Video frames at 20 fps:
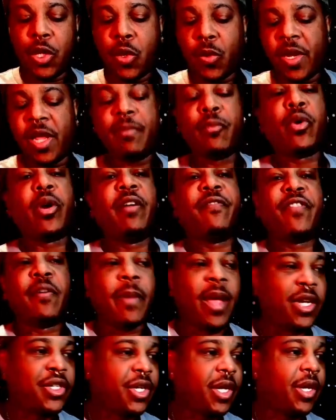you need more
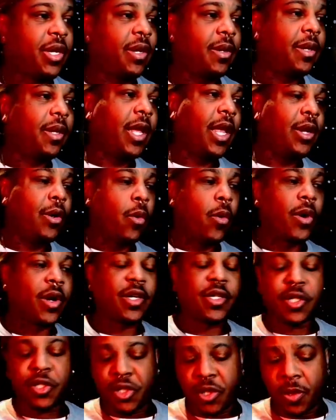information in
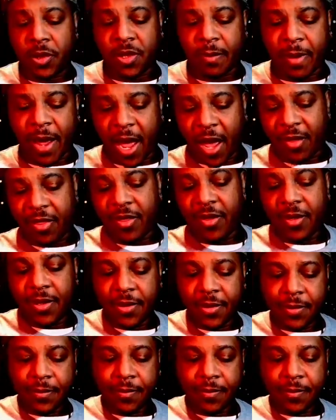order to choose a path.